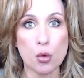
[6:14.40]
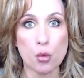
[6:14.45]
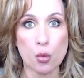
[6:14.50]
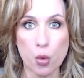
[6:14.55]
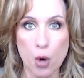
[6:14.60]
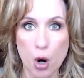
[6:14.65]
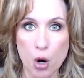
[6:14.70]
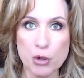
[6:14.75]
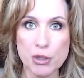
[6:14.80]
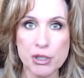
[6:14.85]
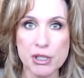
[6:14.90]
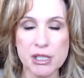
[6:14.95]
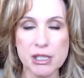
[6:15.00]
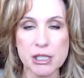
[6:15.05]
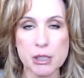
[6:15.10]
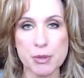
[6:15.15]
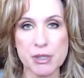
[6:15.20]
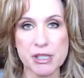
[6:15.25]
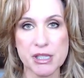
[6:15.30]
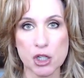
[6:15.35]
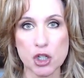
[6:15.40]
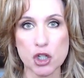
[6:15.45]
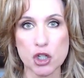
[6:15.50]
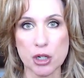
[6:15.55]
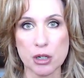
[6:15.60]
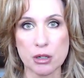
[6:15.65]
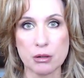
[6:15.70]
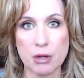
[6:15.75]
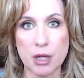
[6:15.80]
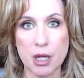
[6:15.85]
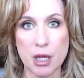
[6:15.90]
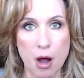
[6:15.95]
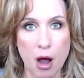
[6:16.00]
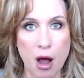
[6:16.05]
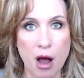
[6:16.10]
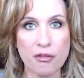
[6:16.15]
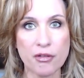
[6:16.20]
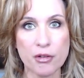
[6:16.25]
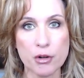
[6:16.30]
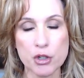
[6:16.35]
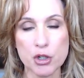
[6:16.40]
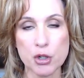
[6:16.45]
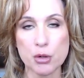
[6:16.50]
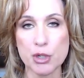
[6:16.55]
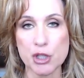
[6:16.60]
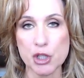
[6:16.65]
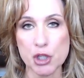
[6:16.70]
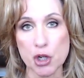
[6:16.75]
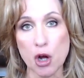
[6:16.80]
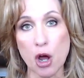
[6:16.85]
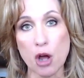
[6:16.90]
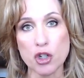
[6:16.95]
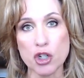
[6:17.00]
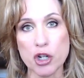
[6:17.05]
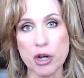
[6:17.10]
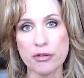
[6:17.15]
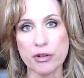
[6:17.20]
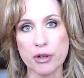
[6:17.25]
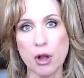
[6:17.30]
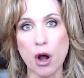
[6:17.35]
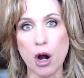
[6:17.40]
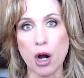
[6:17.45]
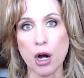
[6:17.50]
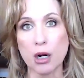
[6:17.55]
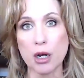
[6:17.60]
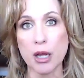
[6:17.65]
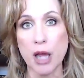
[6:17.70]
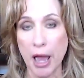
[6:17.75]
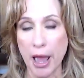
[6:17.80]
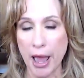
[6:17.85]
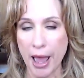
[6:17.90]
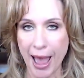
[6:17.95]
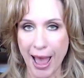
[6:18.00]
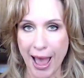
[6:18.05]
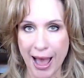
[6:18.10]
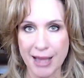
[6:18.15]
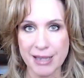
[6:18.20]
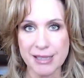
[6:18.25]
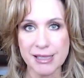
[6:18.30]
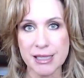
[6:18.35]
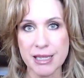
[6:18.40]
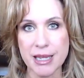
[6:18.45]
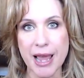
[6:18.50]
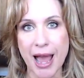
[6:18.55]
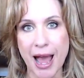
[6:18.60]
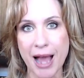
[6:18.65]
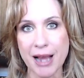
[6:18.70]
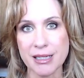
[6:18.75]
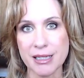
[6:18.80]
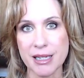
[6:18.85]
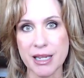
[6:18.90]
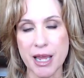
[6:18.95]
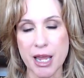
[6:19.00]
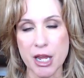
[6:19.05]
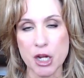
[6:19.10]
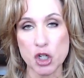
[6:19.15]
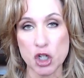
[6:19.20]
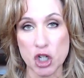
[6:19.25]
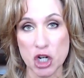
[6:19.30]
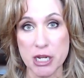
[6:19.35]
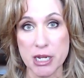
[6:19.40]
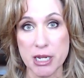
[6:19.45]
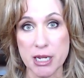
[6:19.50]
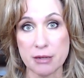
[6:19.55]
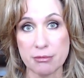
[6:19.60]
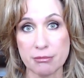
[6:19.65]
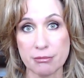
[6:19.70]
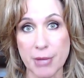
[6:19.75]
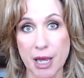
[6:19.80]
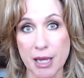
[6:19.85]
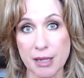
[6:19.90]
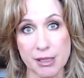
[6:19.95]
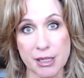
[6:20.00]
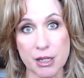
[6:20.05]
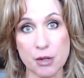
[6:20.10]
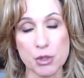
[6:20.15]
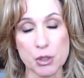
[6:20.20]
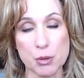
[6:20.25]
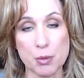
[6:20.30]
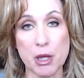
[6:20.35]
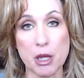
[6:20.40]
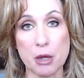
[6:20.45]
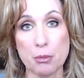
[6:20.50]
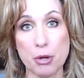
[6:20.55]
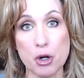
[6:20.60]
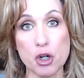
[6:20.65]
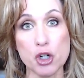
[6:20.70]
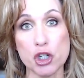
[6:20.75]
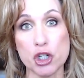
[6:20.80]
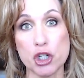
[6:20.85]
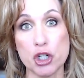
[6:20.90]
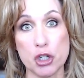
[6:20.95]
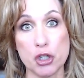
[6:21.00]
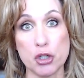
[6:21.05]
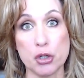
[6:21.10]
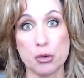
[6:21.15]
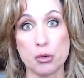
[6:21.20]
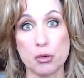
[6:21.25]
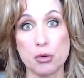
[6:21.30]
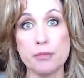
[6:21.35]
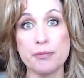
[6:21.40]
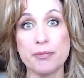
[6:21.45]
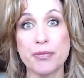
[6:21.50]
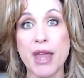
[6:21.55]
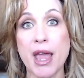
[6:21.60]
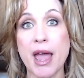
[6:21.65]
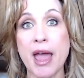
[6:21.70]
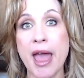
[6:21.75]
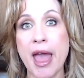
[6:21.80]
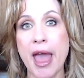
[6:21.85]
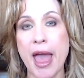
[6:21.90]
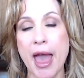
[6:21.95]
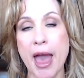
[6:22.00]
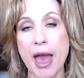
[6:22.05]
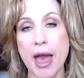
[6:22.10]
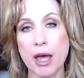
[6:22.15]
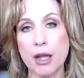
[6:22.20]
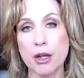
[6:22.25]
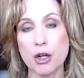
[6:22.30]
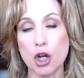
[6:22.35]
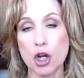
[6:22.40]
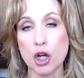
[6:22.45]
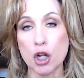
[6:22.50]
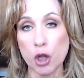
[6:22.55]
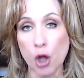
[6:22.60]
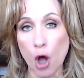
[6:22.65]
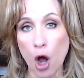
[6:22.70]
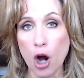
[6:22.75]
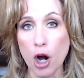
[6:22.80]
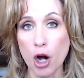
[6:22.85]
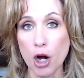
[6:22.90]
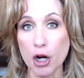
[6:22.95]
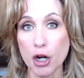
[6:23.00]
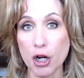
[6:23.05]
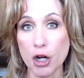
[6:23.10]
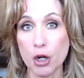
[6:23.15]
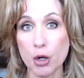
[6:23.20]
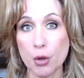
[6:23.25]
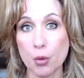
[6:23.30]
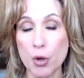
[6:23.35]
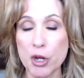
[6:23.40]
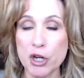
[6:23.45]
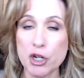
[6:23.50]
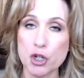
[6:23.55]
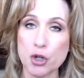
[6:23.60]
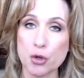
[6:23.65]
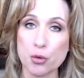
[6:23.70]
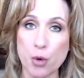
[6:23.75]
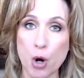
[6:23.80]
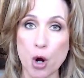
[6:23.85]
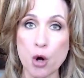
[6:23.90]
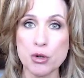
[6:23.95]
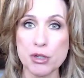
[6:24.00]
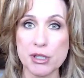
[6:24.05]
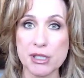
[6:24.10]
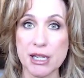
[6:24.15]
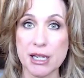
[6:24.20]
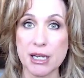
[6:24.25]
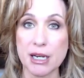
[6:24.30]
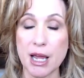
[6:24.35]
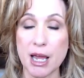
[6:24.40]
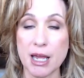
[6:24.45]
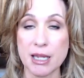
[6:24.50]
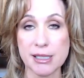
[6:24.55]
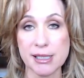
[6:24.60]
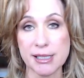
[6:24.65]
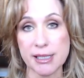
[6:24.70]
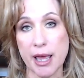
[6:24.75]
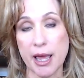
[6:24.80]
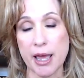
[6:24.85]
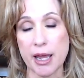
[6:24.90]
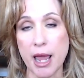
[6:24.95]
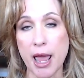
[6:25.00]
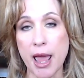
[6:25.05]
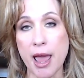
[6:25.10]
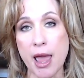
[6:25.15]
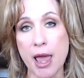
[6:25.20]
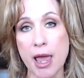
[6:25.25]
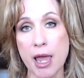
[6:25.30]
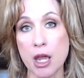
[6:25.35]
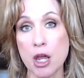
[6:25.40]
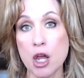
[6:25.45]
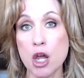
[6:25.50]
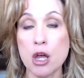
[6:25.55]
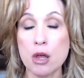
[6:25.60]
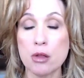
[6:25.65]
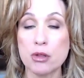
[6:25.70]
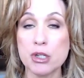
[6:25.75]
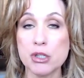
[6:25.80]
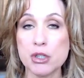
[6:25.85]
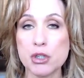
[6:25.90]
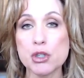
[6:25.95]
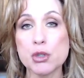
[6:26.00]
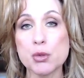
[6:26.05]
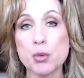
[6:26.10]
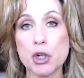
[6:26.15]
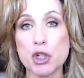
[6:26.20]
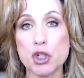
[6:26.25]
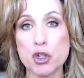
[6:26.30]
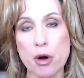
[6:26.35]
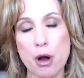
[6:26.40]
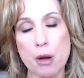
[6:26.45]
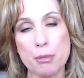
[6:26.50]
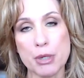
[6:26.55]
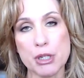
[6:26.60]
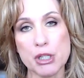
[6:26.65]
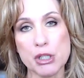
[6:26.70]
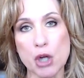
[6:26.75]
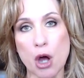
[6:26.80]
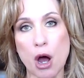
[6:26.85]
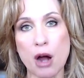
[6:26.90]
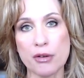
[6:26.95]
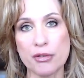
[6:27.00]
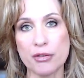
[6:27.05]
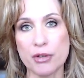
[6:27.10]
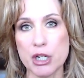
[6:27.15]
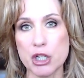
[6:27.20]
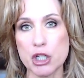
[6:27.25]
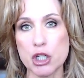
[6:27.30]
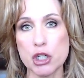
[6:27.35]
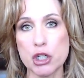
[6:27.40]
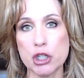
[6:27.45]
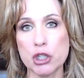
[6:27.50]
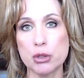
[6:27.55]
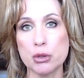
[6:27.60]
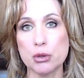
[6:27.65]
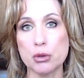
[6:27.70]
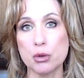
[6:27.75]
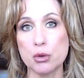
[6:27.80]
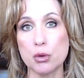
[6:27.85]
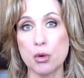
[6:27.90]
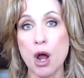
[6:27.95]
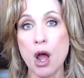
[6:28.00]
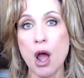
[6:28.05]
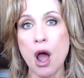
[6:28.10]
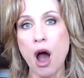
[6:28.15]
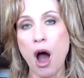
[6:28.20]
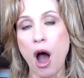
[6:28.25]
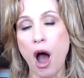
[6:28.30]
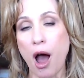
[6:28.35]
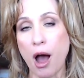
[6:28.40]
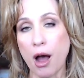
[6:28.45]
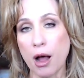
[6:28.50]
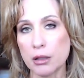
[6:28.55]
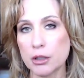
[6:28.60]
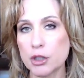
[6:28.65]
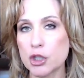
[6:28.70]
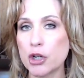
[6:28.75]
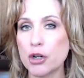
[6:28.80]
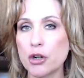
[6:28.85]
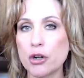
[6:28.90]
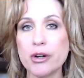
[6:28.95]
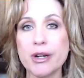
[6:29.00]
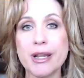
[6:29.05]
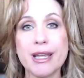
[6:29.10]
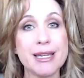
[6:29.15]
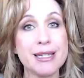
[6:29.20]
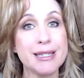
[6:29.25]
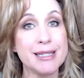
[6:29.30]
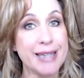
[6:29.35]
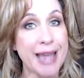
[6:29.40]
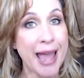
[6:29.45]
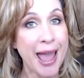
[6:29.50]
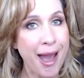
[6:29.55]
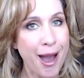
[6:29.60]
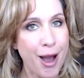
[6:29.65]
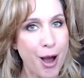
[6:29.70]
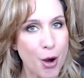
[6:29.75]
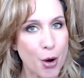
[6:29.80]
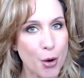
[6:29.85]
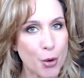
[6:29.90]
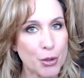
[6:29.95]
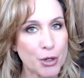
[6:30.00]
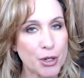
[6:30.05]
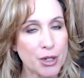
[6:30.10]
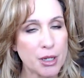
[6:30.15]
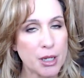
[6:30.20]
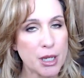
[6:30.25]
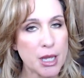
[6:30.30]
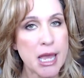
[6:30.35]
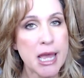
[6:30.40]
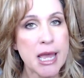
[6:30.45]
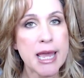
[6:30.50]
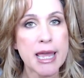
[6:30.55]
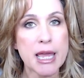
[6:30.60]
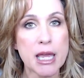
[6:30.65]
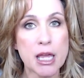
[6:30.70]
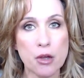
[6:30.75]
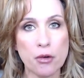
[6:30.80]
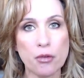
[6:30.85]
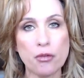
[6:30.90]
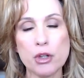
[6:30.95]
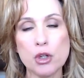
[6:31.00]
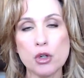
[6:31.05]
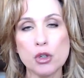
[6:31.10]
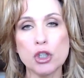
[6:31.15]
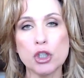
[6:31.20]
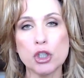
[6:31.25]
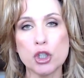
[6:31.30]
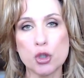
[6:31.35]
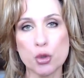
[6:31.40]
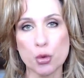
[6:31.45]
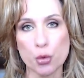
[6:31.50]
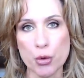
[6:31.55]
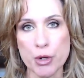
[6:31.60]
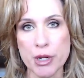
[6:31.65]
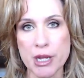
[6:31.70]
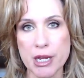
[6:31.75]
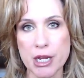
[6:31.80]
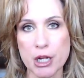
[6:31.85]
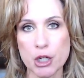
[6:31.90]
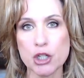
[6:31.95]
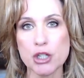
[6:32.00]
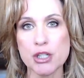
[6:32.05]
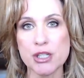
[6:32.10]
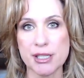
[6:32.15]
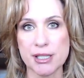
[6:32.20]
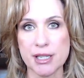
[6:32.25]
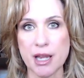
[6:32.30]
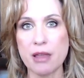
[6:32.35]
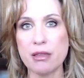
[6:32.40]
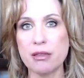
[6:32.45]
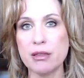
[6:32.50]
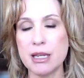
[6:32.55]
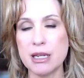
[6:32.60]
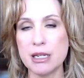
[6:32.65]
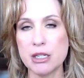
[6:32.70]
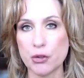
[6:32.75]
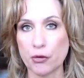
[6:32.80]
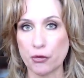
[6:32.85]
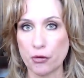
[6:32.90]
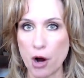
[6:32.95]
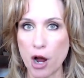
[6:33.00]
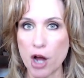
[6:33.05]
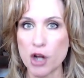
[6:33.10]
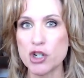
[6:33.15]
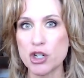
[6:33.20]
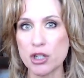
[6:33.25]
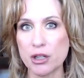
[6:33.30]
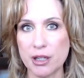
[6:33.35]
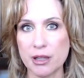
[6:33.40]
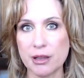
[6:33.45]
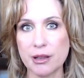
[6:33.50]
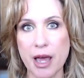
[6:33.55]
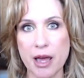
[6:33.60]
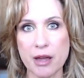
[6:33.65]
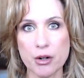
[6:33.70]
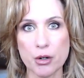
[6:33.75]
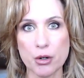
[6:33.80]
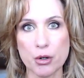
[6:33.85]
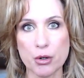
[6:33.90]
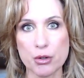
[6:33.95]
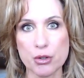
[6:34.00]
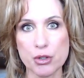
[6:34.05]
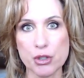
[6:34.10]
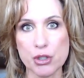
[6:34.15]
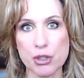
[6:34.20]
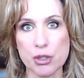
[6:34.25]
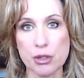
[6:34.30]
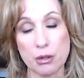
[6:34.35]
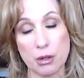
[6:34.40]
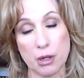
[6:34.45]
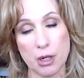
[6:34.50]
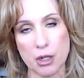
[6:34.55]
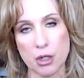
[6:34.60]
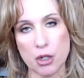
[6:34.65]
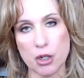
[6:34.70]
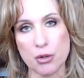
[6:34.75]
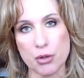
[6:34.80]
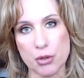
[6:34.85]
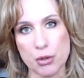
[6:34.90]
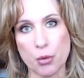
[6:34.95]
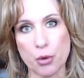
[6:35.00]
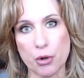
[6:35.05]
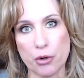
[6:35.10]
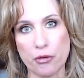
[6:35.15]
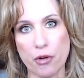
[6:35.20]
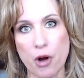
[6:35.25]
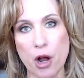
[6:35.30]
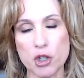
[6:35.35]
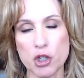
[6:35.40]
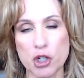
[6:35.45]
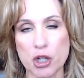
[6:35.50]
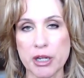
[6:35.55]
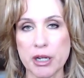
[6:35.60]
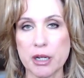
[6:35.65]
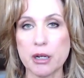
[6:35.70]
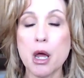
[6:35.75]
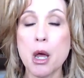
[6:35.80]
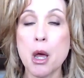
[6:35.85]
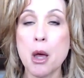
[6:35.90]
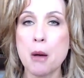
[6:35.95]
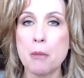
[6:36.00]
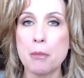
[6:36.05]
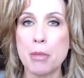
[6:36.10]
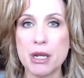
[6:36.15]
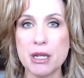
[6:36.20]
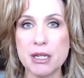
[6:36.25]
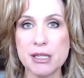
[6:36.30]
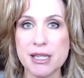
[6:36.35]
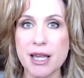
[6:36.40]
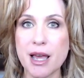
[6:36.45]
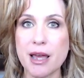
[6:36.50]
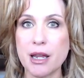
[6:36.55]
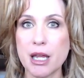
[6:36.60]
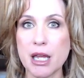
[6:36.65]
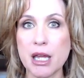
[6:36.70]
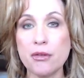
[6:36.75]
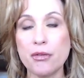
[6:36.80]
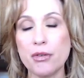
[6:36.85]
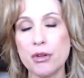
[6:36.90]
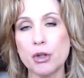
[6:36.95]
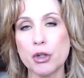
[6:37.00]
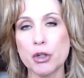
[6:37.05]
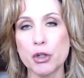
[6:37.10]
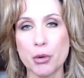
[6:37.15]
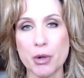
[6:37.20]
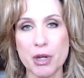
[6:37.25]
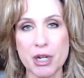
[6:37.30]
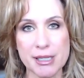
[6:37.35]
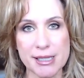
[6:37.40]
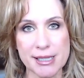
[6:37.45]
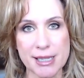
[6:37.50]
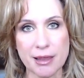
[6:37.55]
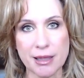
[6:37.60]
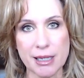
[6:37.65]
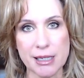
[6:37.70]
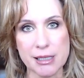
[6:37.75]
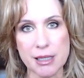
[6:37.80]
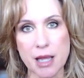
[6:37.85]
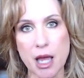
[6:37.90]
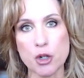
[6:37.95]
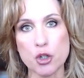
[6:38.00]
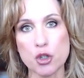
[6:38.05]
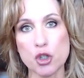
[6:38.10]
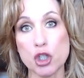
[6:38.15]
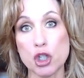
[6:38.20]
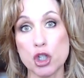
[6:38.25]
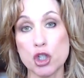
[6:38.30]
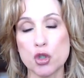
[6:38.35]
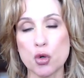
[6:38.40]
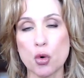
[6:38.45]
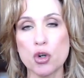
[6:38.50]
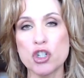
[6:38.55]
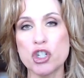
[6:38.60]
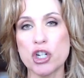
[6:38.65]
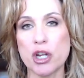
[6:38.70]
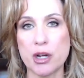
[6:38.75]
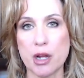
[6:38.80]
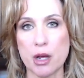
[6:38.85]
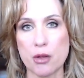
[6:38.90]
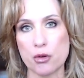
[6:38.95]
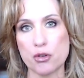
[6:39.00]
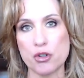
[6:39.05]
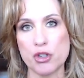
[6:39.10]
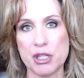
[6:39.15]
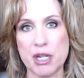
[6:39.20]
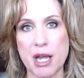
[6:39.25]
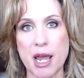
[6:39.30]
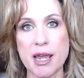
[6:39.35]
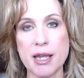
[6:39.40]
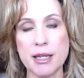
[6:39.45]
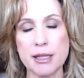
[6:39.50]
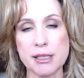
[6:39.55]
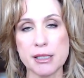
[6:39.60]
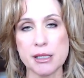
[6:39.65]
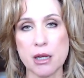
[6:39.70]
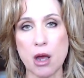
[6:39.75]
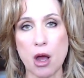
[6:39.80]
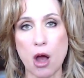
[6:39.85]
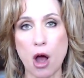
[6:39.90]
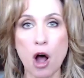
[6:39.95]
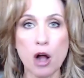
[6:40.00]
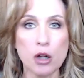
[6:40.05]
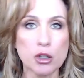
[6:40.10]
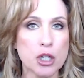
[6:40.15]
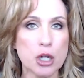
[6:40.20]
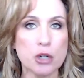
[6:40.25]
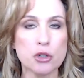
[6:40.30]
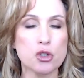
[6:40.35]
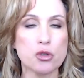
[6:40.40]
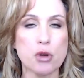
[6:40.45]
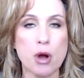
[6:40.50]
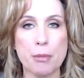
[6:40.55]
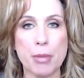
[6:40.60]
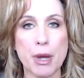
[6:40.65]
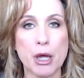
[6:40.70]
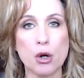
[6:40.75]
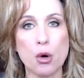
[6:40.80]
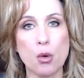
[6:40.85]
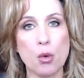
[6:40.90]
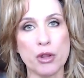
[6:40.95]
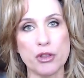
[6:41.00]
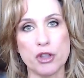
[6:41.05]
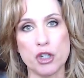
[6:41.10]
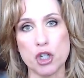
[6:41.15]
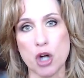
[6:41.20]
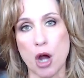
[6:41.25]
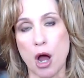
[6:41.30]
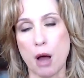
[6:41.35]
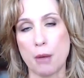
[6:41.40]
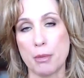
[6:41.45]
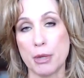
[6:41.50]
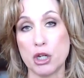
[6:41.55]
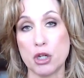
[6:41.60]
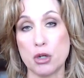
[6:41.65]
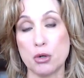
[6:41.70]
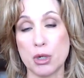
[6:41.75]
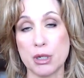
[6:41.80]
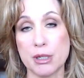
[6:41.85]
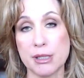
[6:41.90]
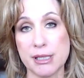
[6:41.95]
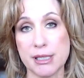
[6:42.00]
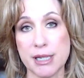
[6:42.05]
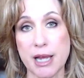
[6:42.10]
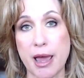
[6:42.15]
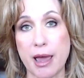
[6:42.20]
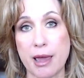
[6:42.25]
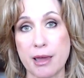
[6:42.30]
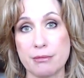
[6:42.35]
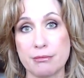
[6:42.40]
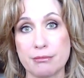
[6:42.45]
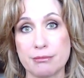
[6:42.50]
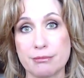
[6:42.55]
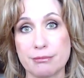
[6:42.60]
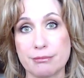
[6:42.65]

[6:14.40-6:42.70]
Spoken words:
Rosen's position. He offered to install Jeff Clark as the acting AG, as he was being pushed to do. And Clark went to Rosen and said, hey, this is what Trump is offering to do. I'll turn it down if you'll agree to send these fraudulent letters. He didn't use the word fraudulent, but he said, if you'll agree to send these letters to Georgia and other states, I'll tell Trump I don't want the job and you can stay.